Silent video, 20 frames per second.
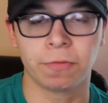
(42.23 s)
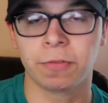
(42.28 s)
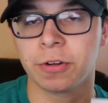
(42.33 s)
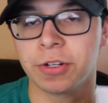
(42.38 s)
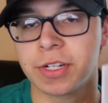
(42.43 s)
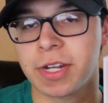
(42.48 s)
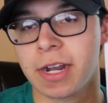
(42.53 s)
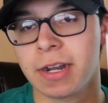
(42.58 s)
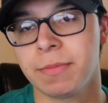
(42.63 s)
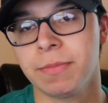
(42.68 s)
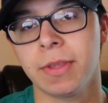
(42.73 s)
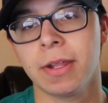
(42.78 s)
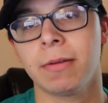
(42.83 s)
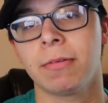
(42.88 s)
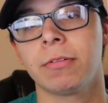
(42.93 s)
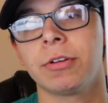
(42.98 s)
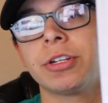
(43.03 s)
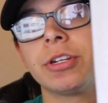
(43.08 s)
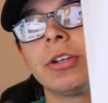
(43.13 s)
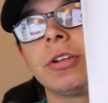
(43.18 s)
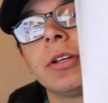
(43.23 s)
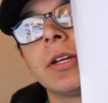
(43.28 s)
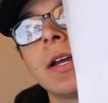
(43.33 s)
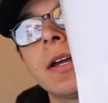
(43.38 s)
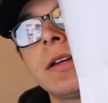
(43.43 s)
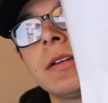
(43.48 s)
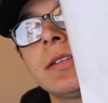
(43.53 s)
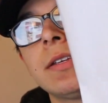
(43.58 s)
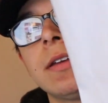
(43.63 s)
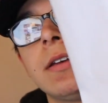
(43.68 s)
the first item that I want to show you
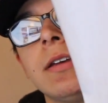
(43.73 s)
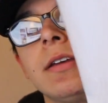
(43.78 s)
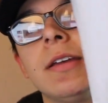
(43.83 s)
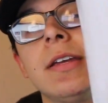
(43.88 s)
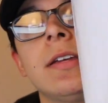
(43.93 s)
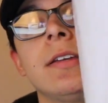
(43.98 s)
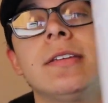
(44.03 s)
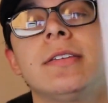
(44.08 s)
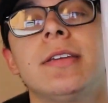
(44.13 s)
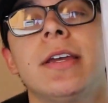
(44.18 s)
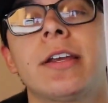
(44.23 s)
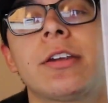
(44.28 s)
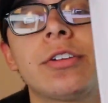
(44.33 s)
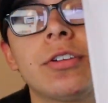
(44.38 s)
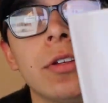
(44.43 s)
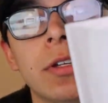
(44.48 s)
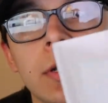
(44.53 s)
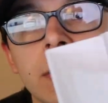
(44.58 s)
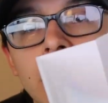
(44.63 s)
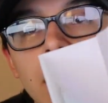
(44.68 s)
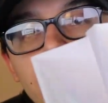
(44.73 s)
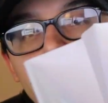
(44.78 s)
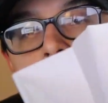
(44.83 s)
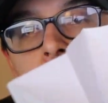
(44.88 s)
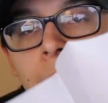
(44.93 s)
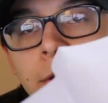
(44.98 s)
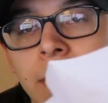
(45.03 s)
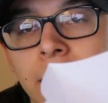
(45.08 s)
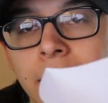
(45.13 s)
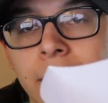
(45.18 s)
guys is actually a
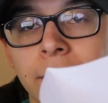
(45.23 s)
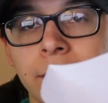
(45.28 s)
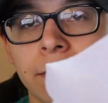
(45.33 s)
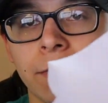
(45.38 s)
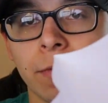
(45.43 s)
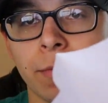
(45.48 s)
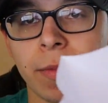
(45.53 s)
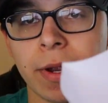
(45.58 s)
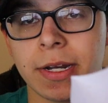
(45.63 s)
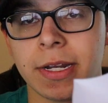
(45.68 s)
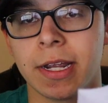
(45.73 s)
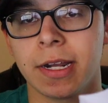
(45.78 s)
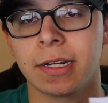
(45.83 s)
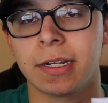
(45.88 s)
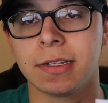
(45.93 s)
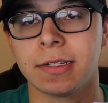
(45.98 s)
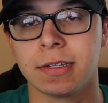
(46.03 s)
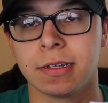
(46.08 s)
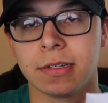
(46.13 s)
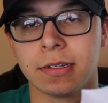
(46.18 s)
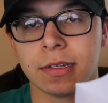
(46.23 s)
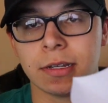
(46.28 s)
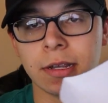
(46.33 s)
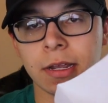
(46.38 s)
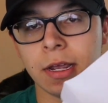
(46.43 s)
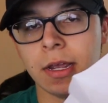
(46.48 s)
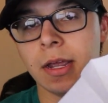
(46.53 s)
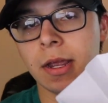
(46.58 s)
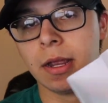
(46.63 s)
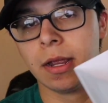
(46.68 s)
birthday gift for my dad, because
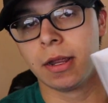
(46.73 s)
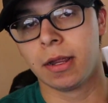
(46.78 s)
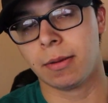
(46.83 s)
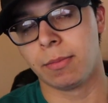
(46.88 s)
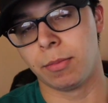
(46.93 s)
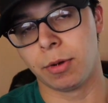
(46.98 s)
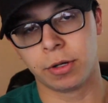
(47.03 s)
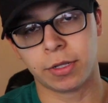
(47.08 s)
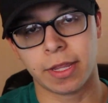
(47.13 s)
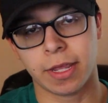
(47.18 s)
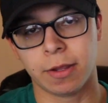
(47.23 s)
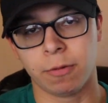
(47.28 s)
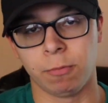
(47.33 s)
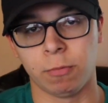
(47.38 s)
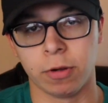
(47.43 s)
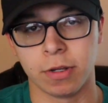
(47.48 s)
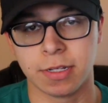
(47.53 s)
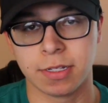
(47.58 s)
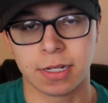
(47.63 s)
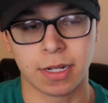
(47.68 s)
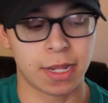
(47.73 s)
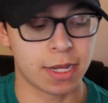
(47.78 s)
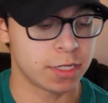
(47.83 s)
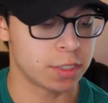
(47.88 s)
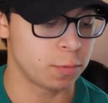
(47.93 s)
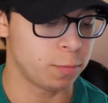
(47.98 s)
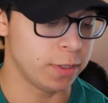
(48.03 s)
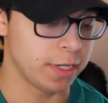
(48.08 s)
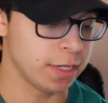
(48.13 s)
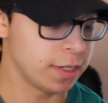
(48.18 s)
his birthday was
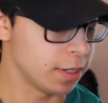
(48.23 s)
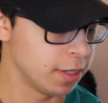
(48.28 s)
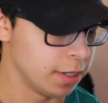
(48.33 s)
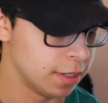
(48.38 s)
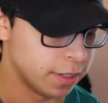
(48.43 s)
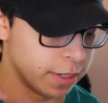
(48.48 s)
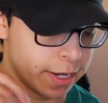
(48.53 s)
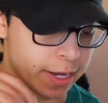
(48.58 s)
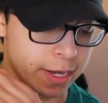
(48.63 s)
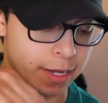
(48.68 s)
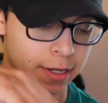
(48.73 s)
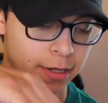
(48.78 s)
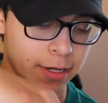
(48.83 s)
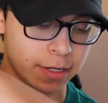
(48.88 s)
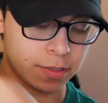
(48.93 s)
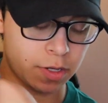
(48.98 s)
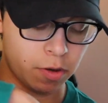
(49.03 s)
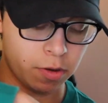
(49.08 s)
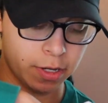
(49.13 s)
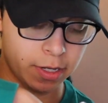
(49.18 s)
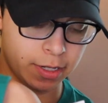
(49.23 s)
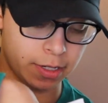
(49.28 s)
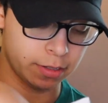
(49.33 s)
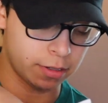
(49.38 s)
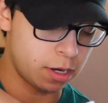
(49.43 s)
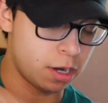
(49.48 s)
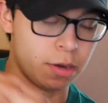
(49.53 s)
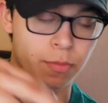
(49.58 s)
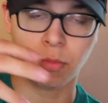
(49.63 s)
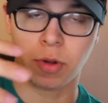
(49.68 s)
last week and it's already
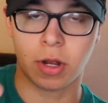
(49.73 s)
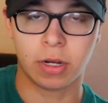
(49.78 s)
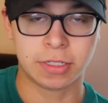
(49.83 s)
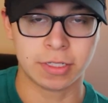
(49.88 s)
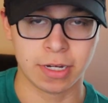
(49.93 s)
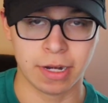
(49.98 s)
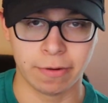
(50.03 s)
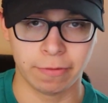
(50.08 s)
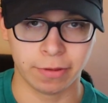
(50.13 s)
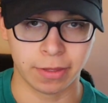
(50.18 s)
unboxed and